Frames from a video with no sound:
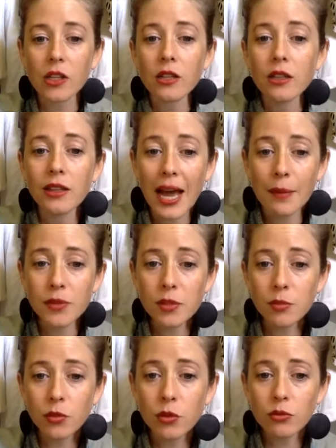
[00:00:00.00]

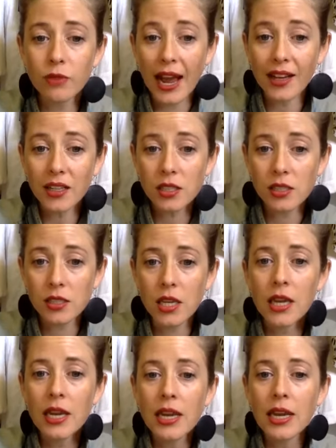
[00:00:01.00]
collapsible racks,
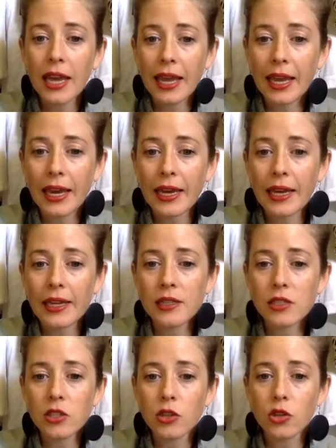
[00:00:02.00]
and
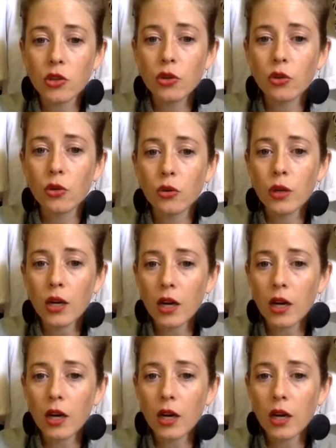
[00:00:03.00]
you